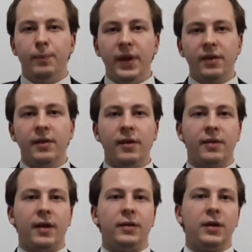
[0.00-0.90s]

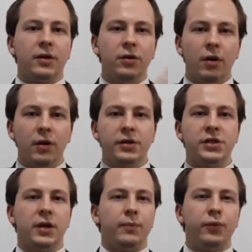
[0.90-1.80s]
business and
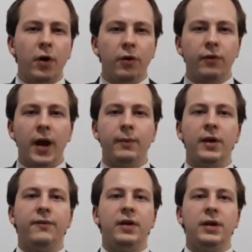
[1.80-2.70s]
technology and
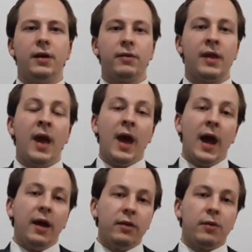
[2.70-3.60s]
programming videos,
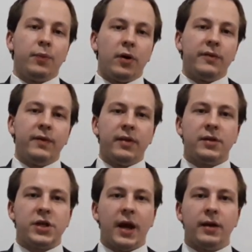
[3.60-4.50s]
and support this
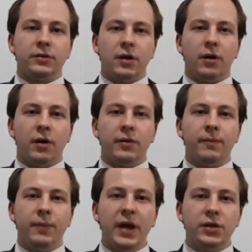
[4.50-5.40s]
channel on
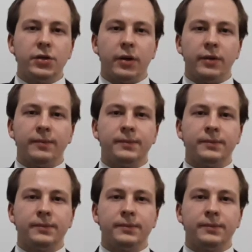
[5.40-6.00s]
Patreon.